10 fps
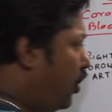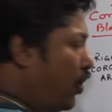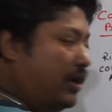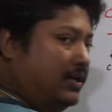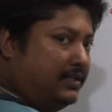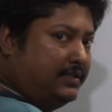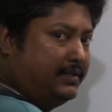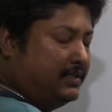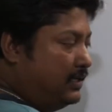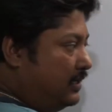occurs,
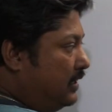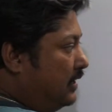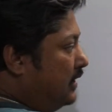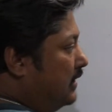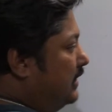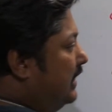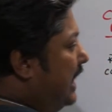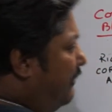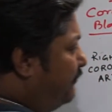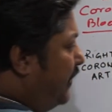the
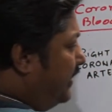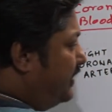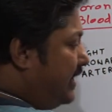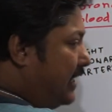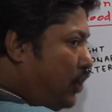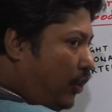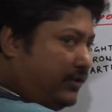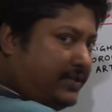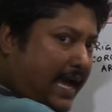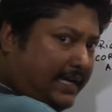left ventricle
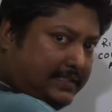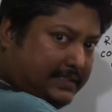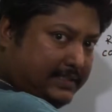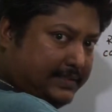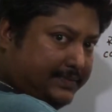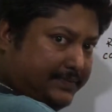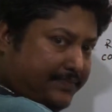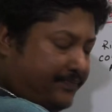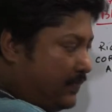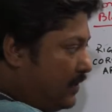contracts,
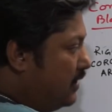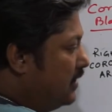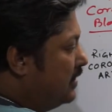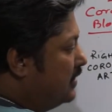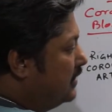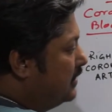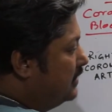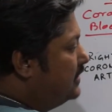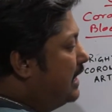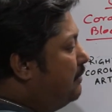
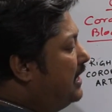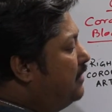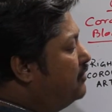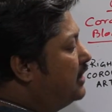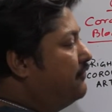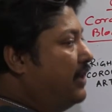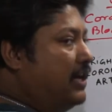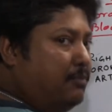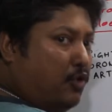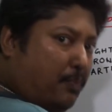the semilunar
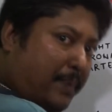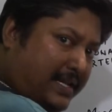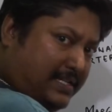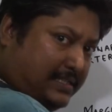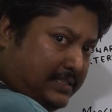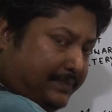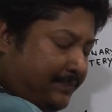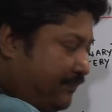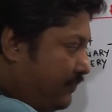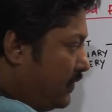valve
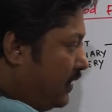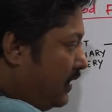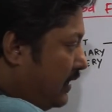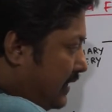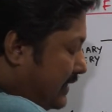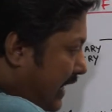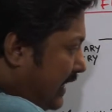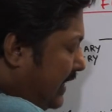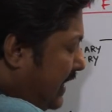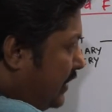opens,
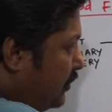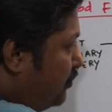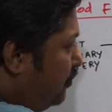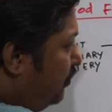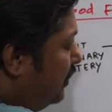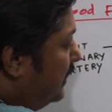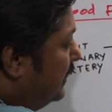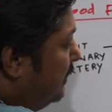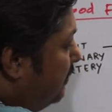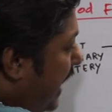resulting into
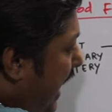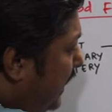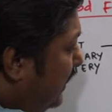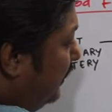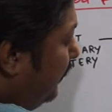the blood